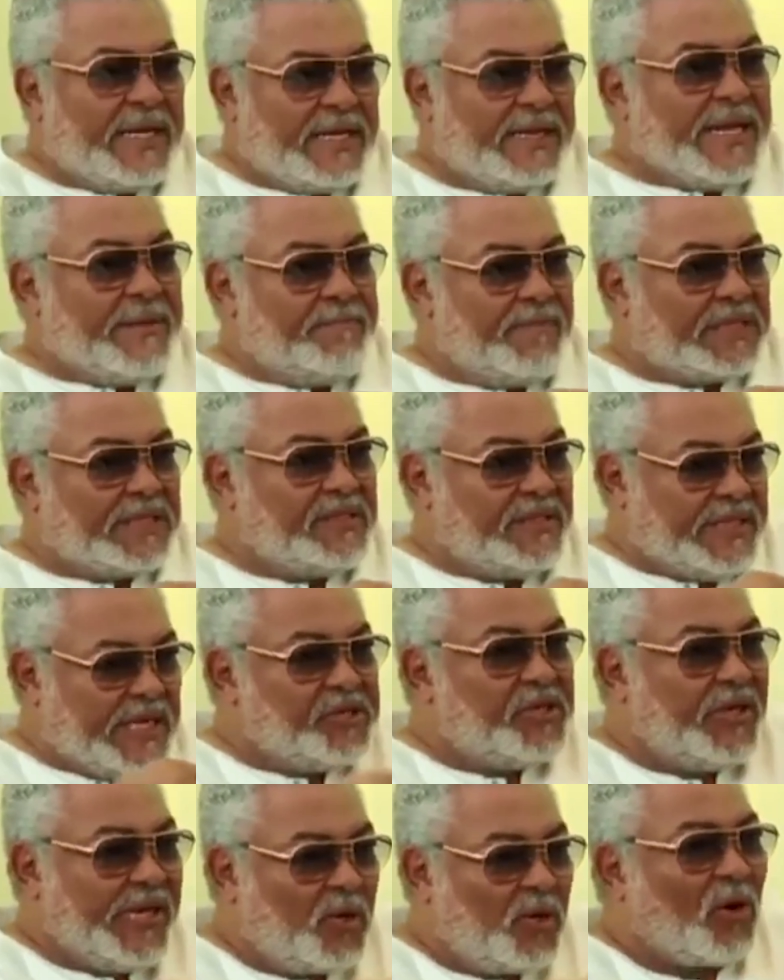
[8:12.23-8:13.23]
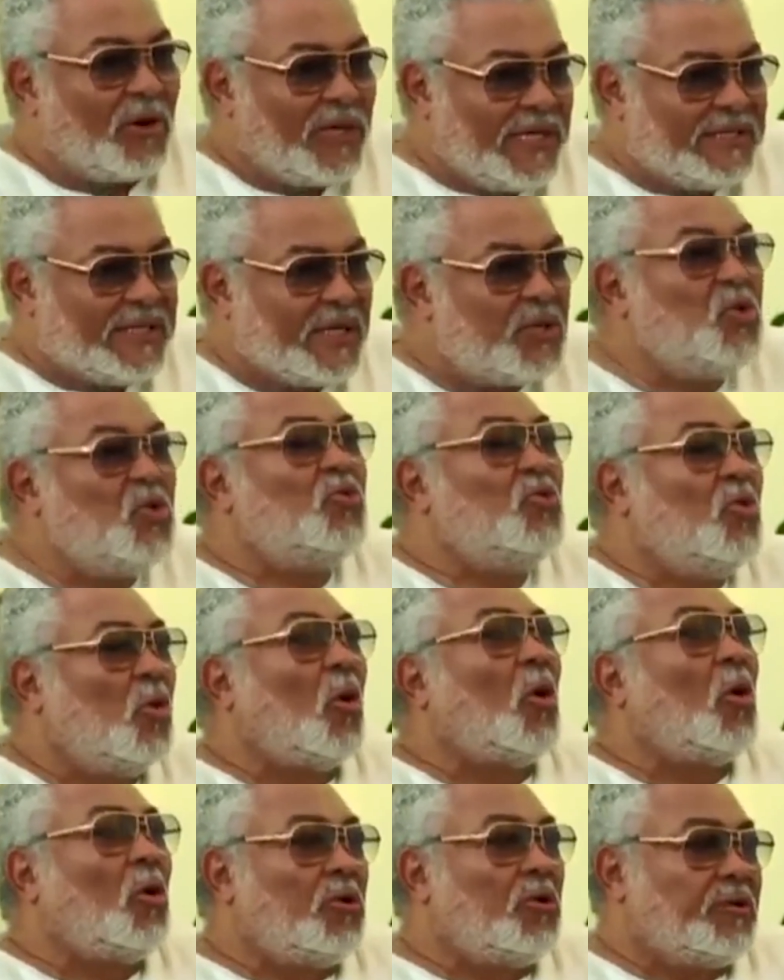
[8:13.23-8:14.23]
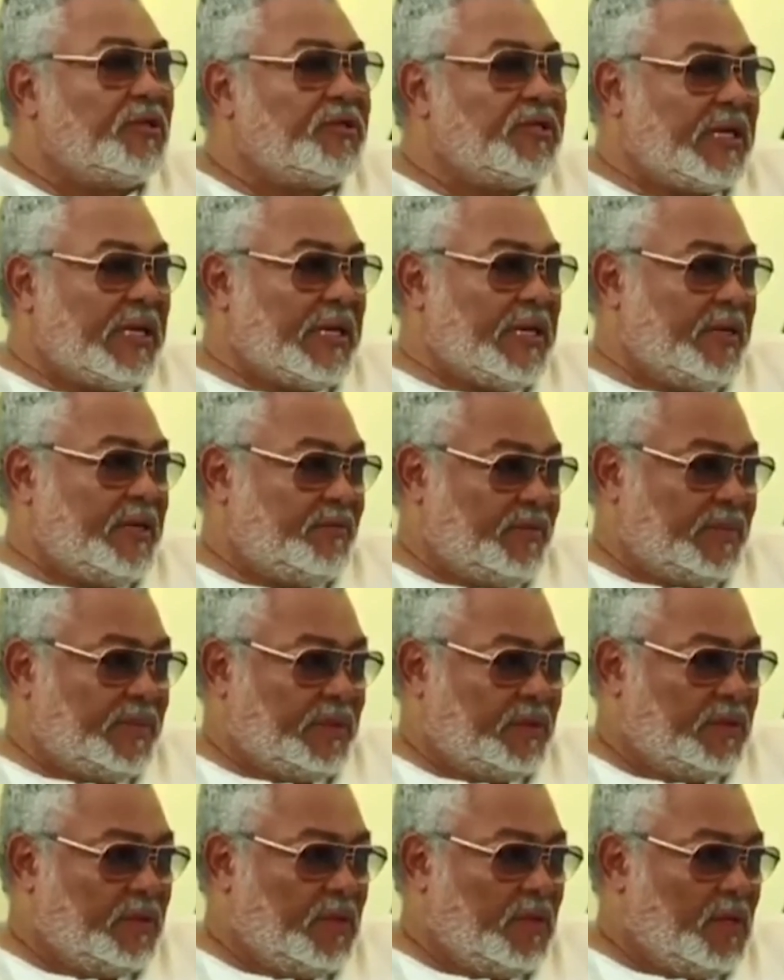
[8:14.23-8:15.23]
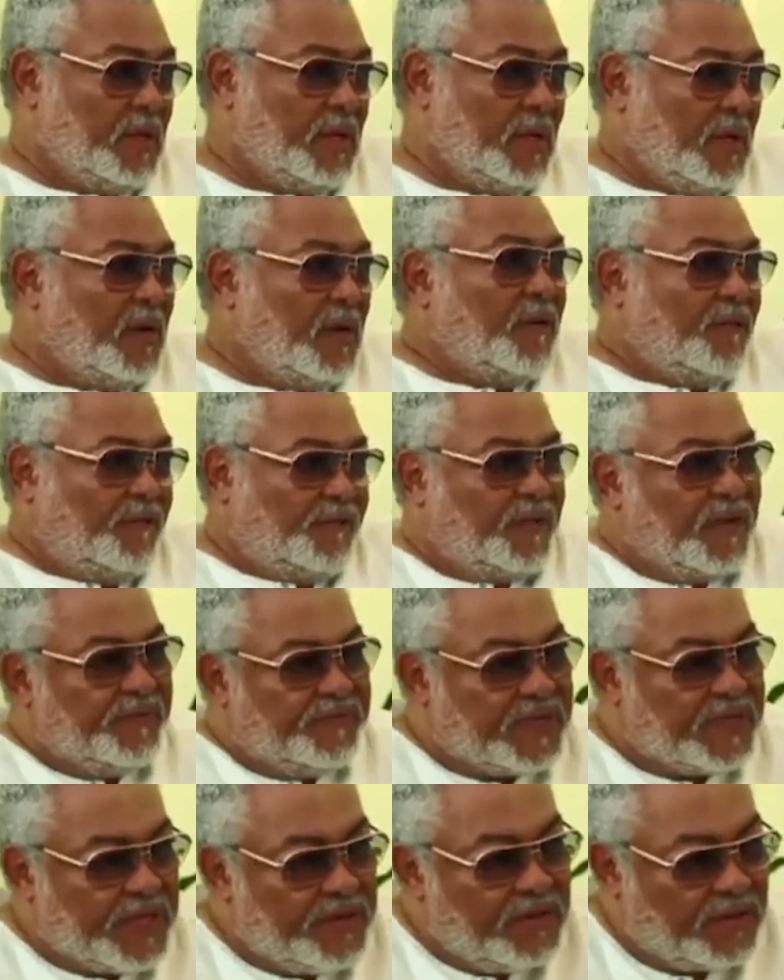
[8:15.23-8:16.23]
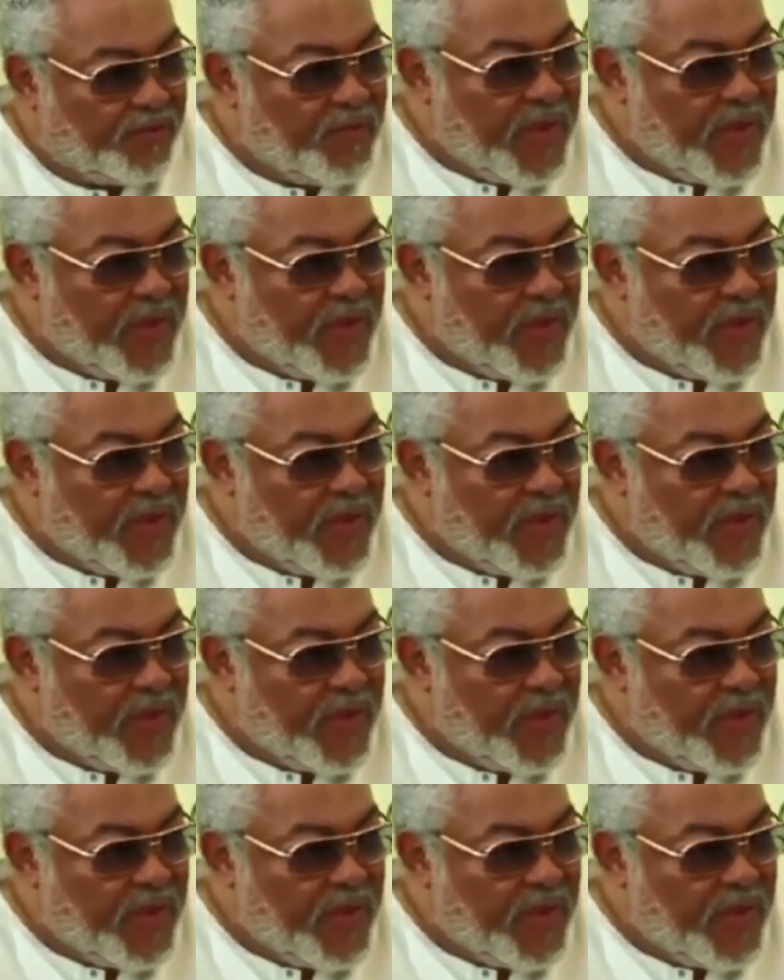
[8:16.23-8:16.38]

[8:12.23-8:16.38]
they must necessarily call it a coup all the time. Yeah. 15th